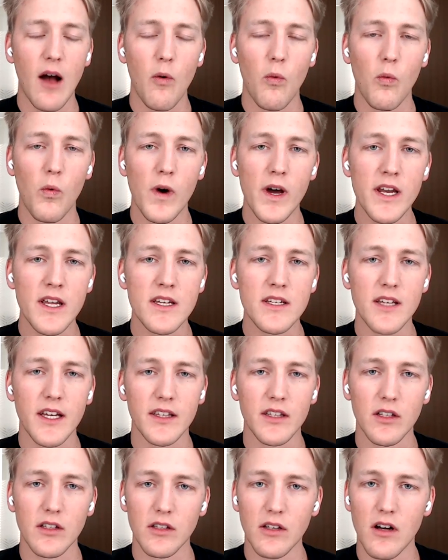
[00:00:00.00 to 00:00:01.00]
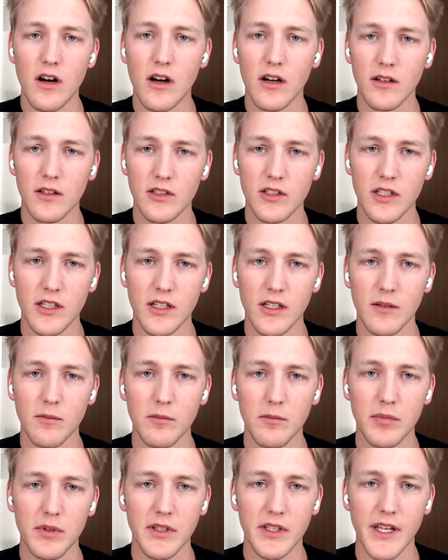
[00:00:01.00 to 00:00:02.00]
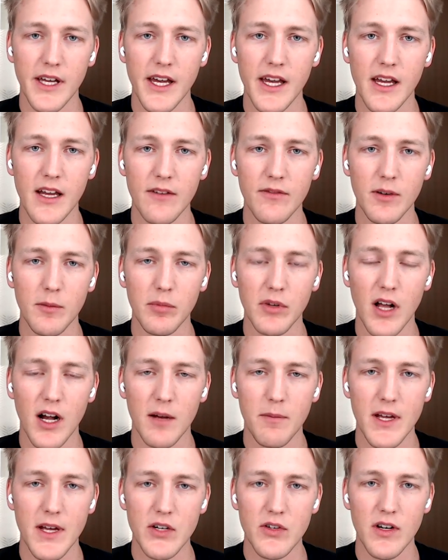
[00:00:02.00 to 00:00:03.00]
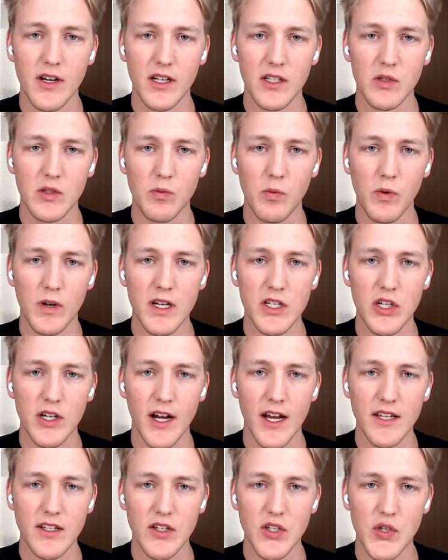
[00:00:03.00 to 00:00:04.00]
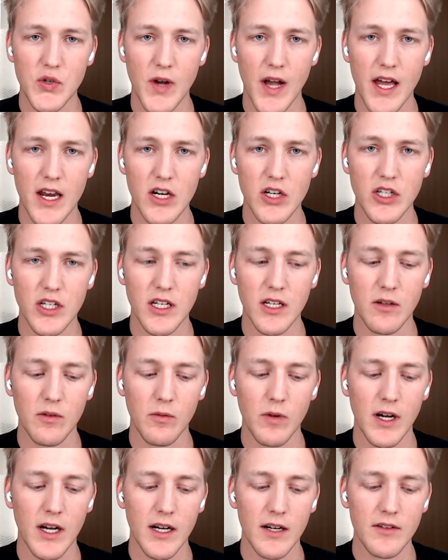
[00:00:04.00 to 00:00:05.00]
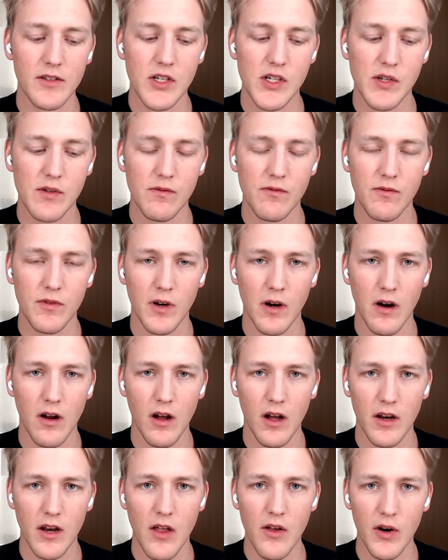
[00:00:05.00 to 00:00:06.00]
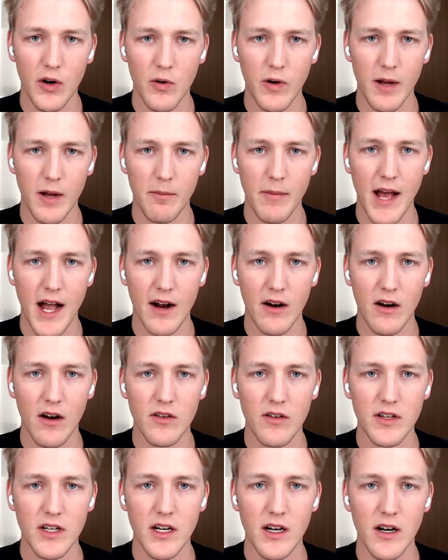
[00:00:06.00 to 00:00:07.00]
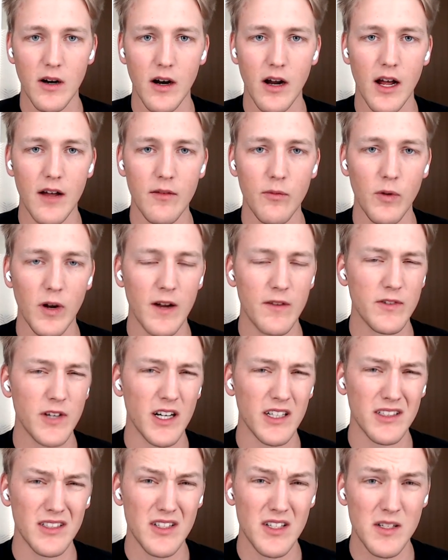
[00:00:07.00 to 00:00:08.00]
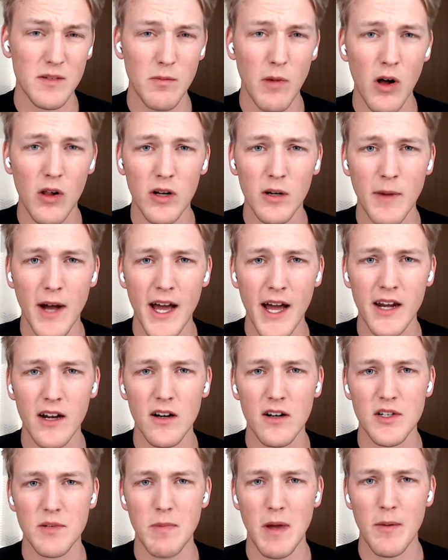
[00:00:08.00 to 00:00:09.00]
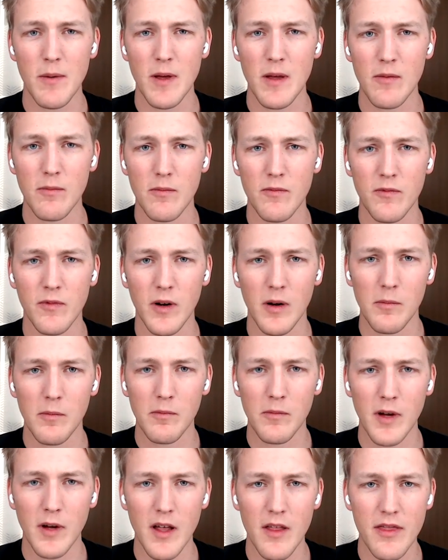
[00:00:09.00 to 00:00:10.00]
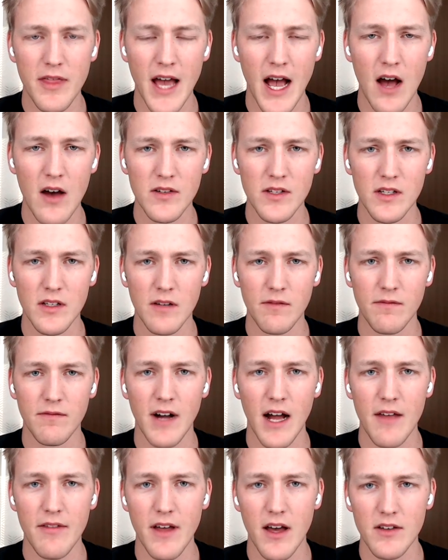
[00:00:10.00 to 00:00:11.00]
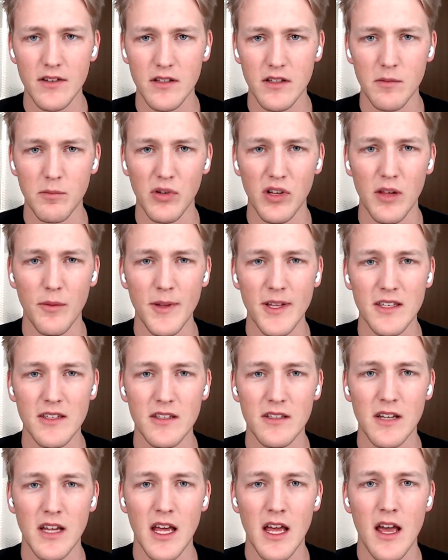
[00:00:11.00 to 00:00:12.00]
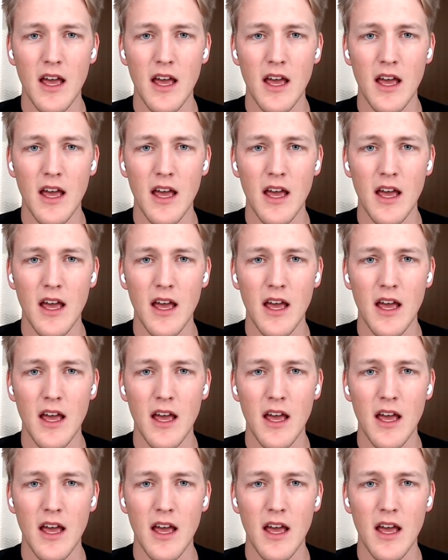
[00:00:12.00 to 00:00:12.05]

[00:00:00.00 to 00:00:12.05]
what is like the long term play for Blockmetrix what is your guys' strategy uh, just for another quick background here I, have talked to smaller miners maybe from 1000 to 5000 deployments